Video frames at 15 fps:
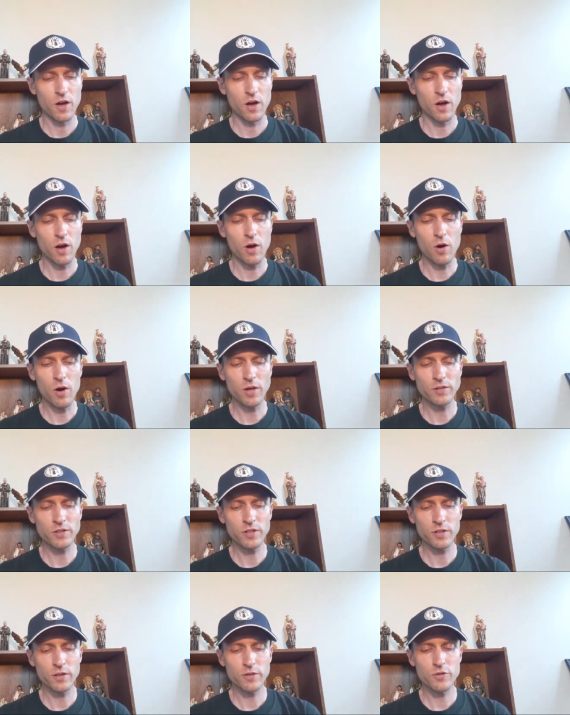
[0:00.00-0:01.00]
a
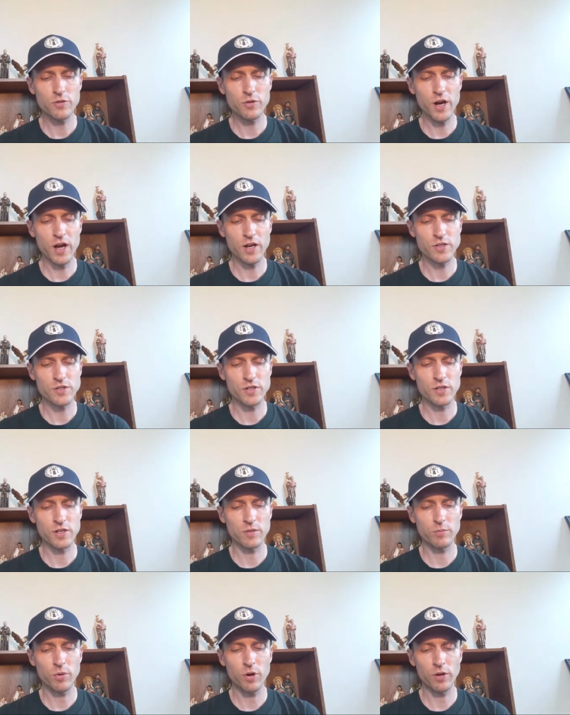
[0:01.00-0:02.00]
haunted attraction
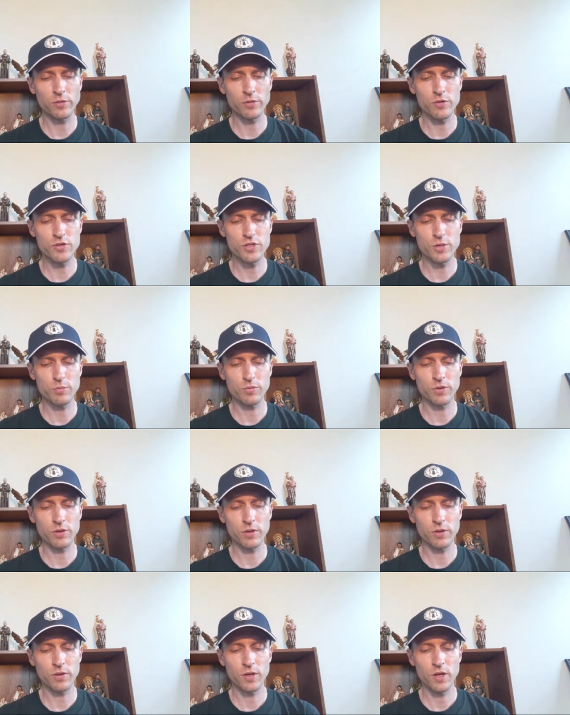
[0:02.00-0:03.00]
in partnership
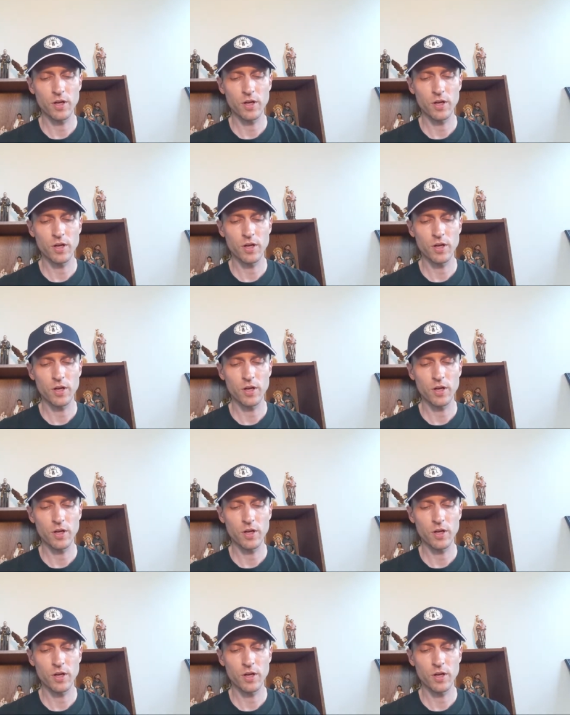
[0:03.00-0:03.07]
with